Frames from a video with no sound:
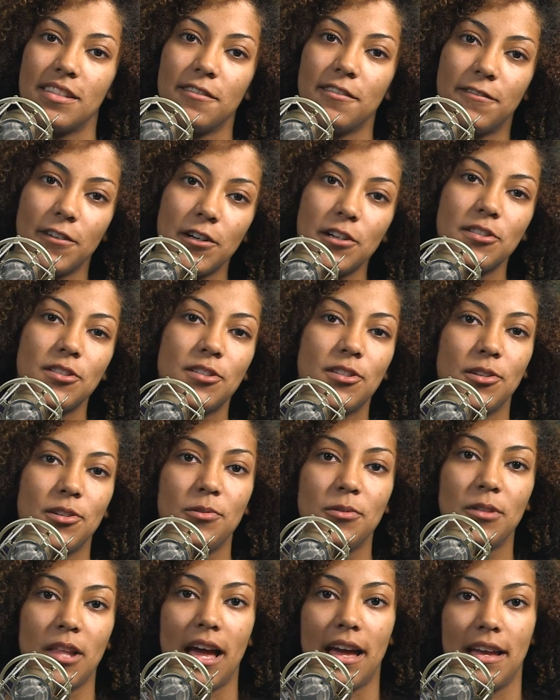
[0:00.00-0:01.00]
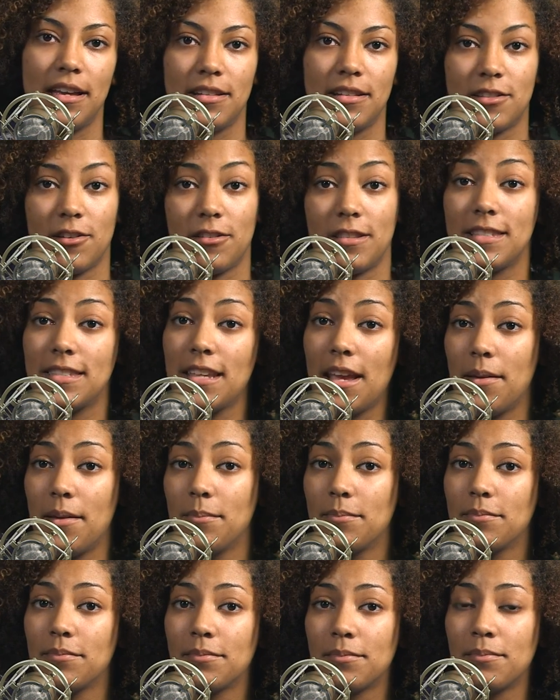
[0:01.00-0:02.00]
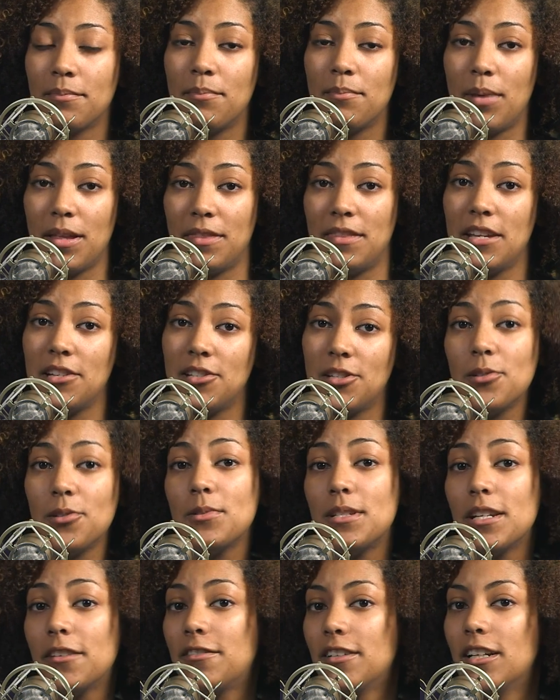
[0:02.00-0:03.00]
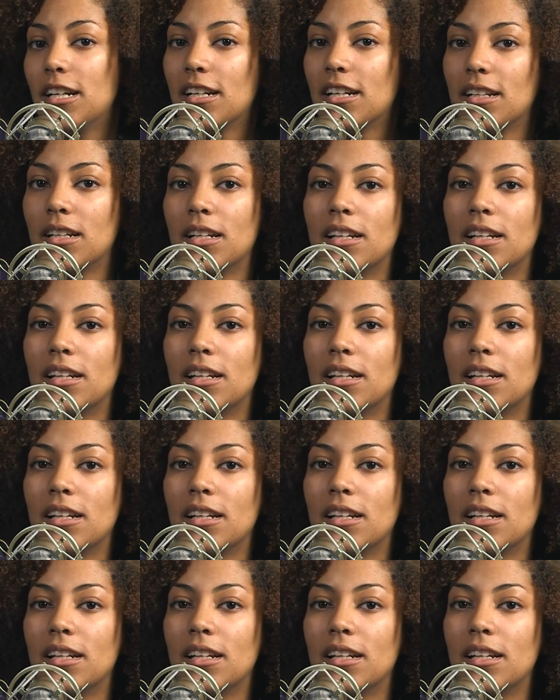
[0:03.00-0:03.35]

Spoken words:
the first two lines are the same, but they do differ.